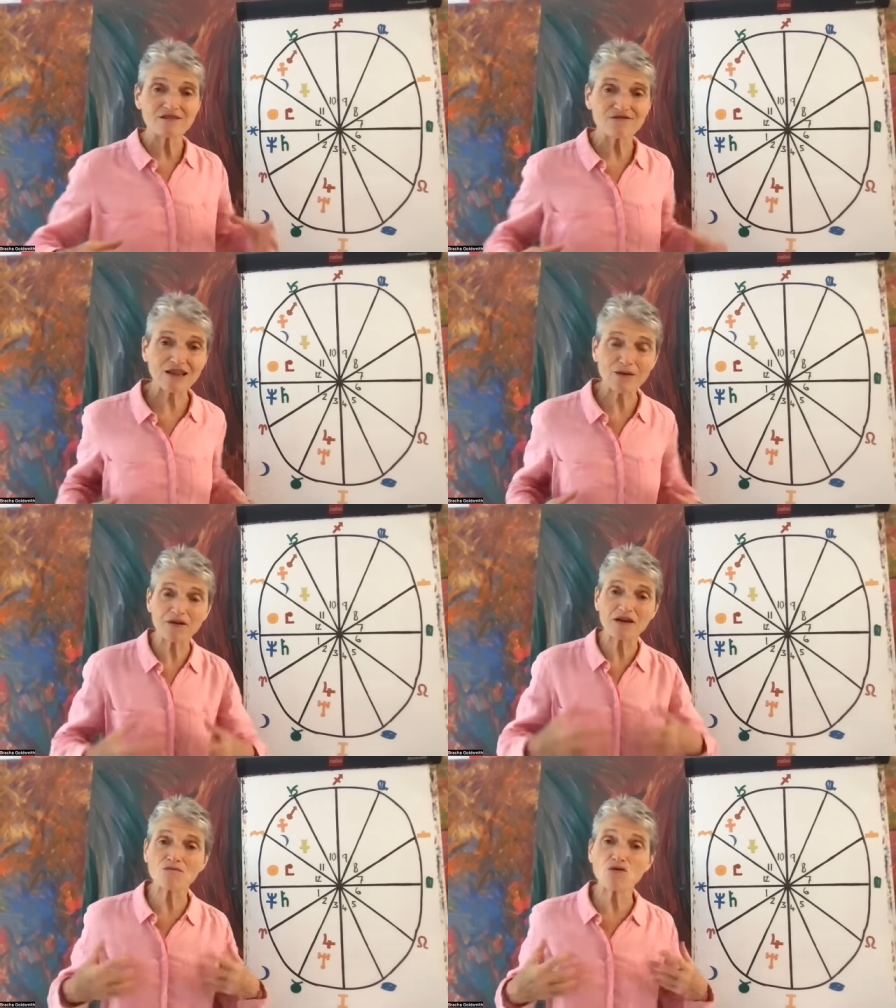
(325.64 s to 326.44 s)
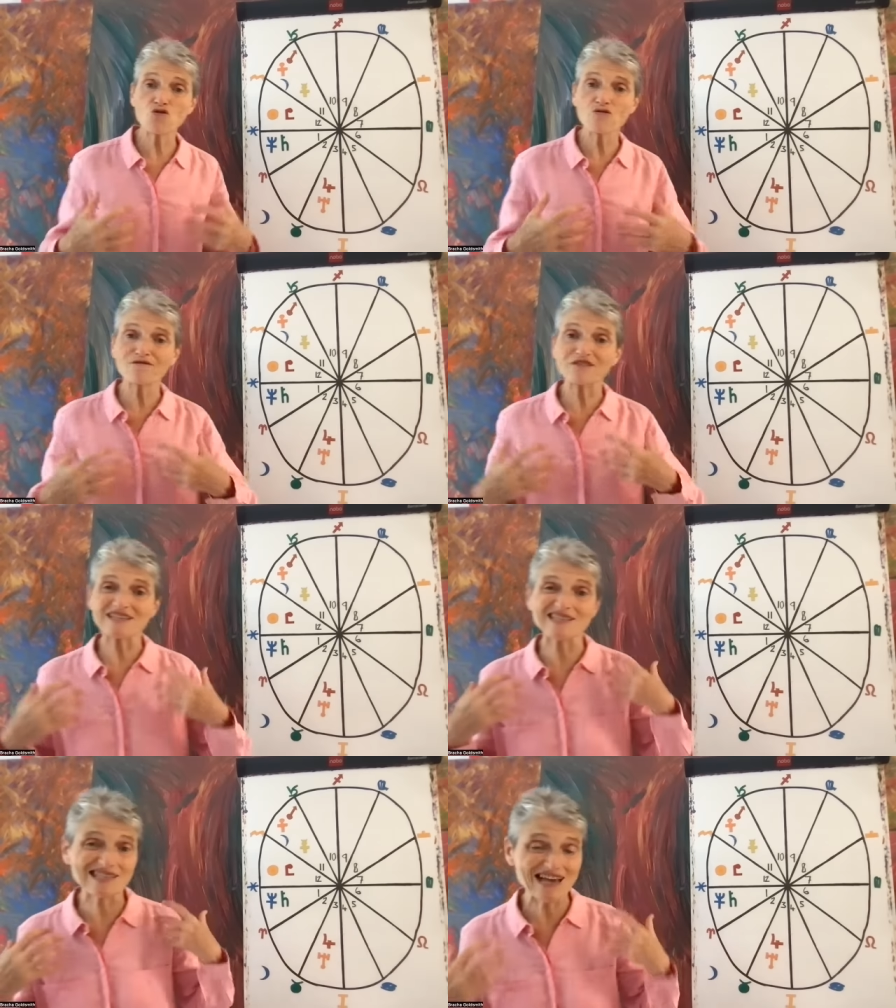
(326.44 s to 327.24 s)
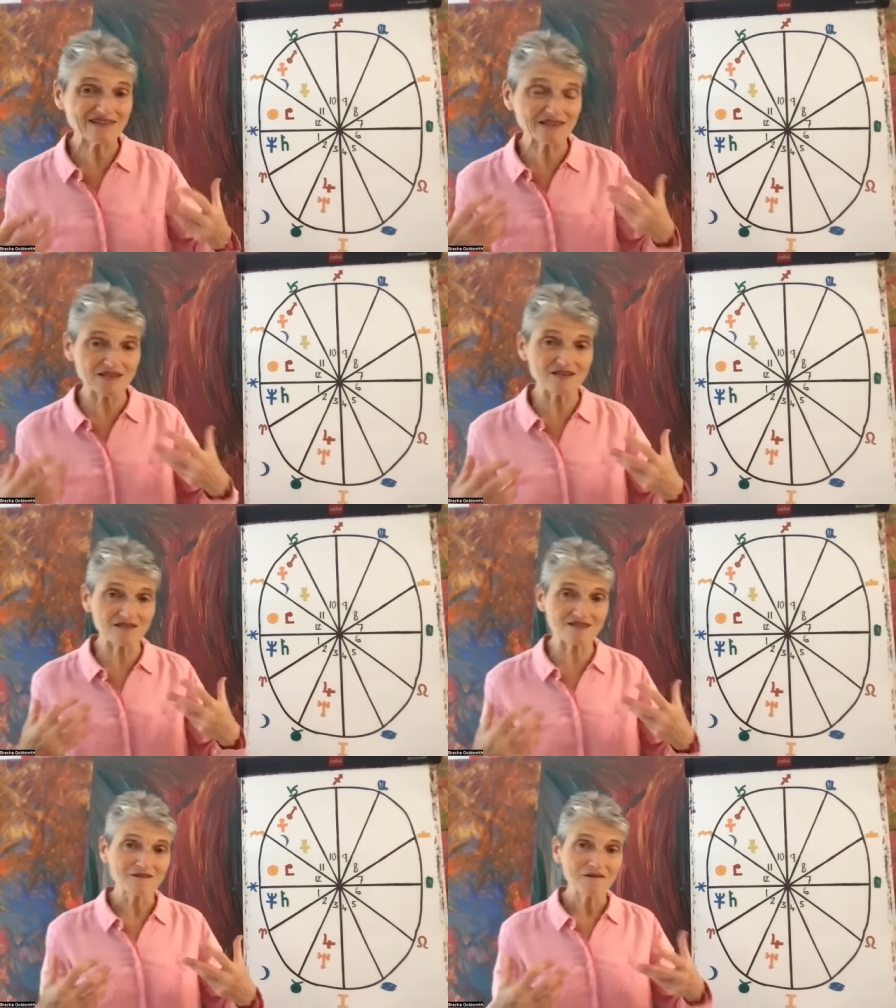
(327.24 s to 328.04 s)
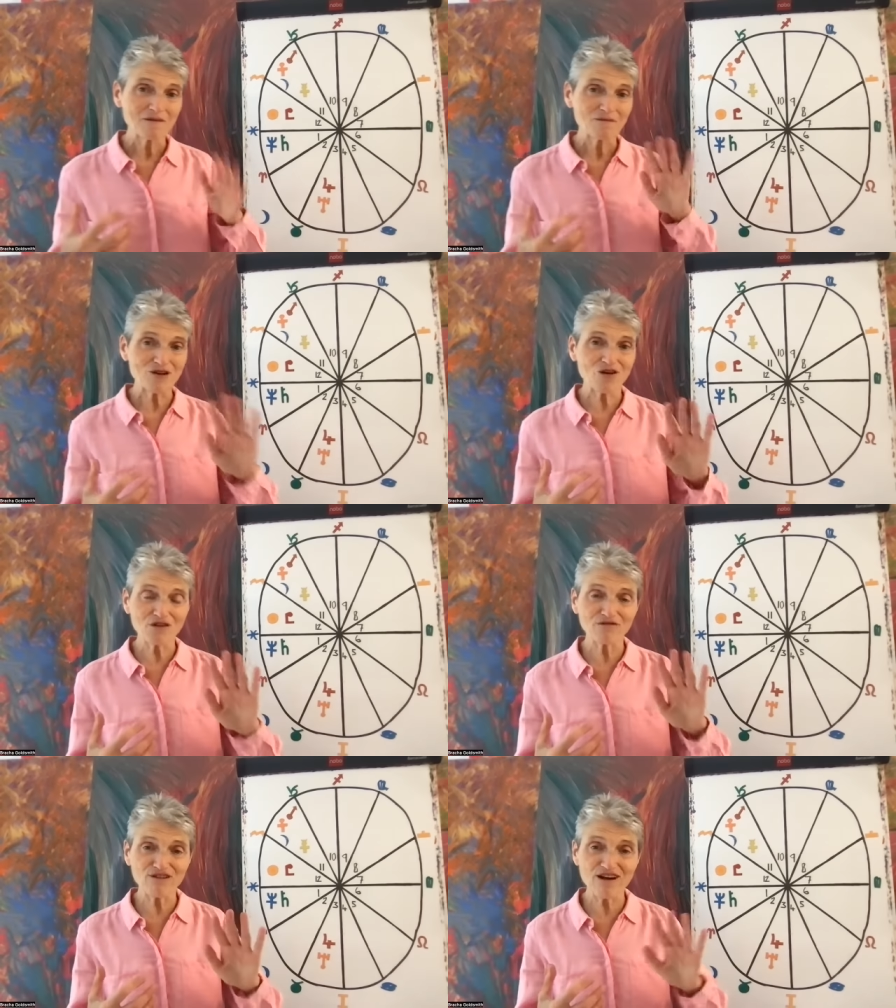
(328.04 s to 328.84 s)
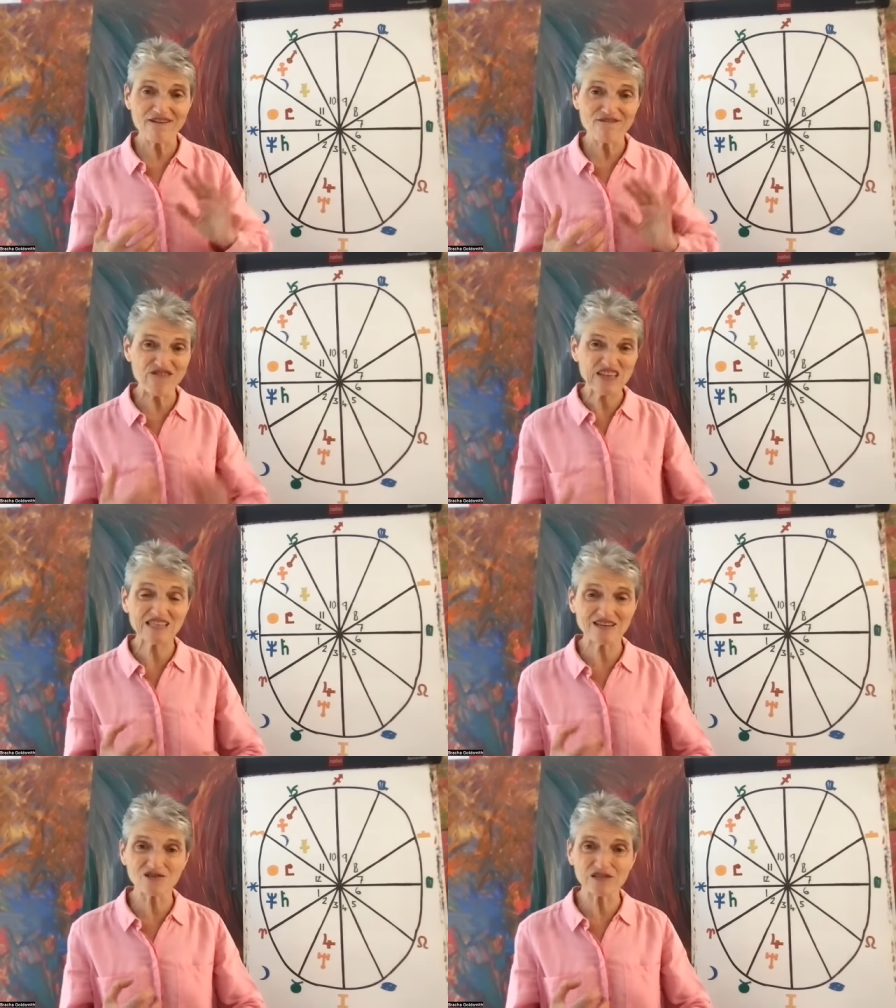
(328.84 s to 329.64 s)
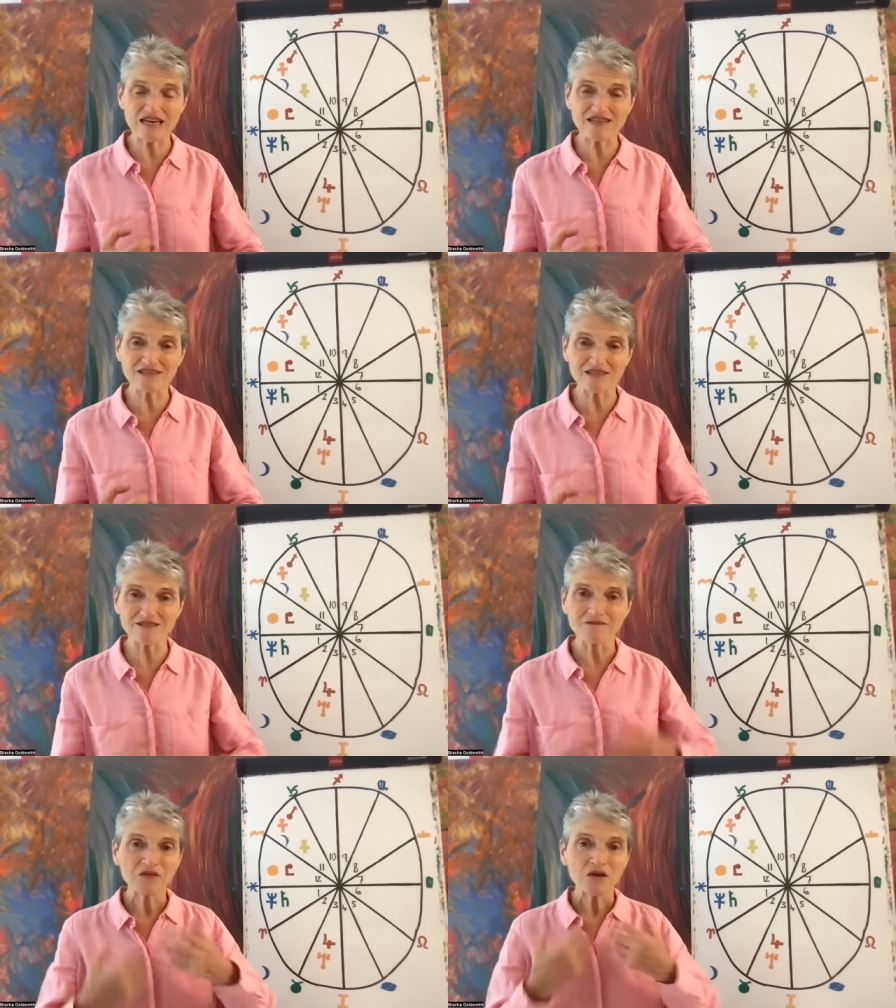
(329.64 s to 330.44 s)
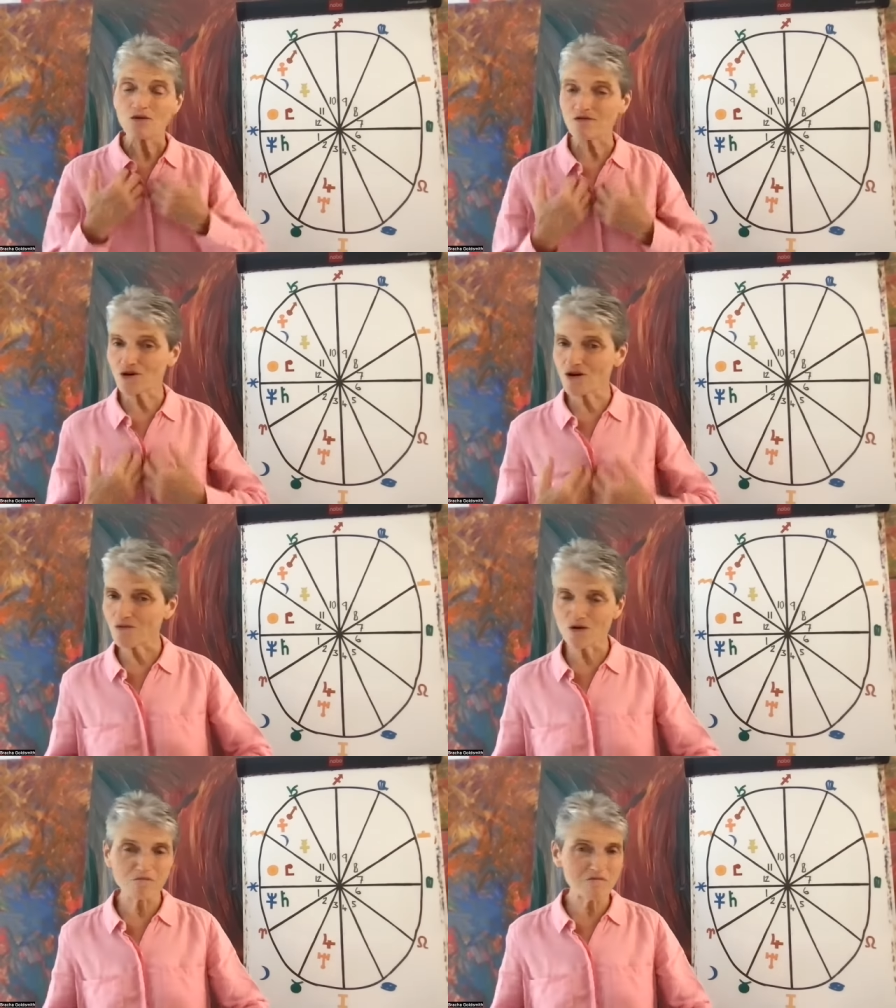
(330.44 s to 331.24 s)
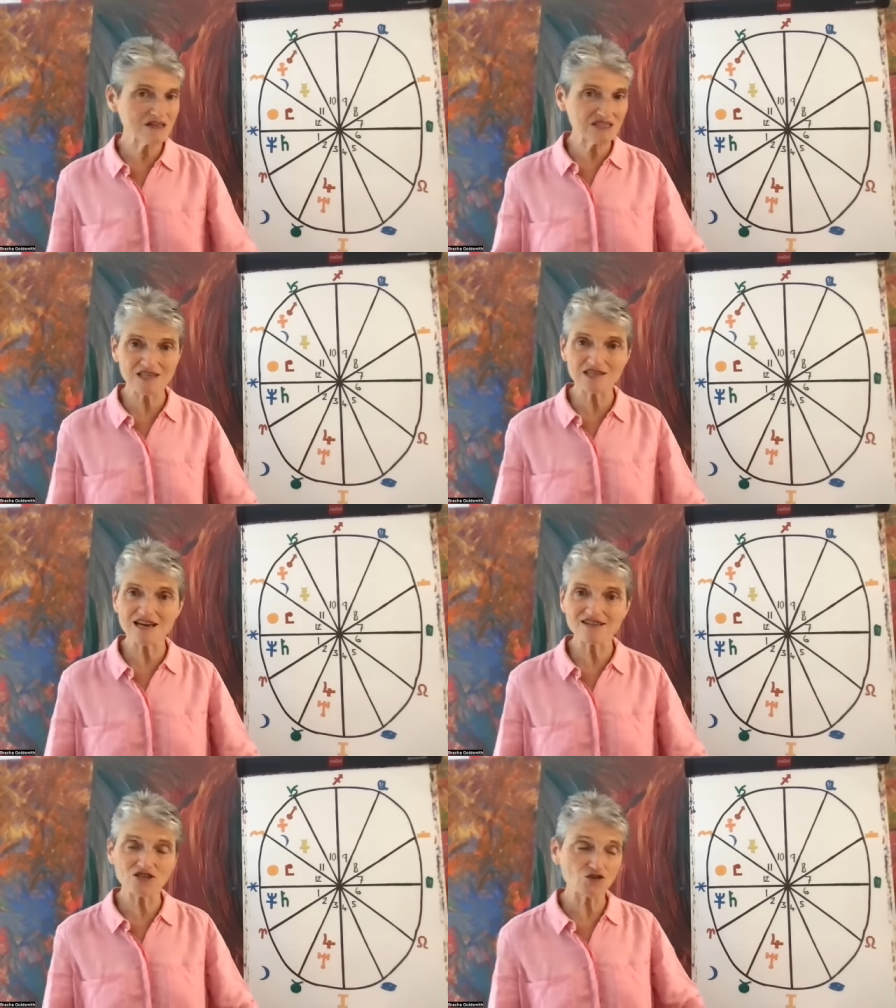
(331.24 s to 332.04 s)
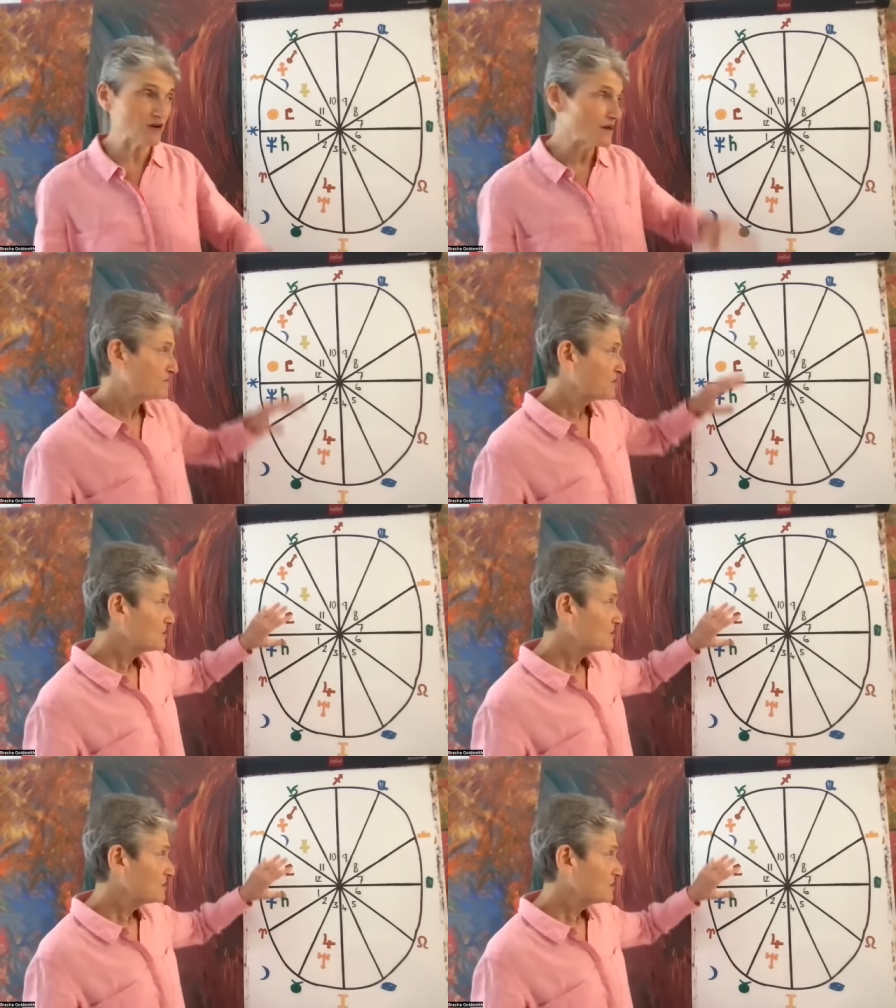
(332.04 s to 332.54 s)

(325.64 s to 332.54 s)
developing more of the senses beyond the five physical senses. We've got, we're multisensory.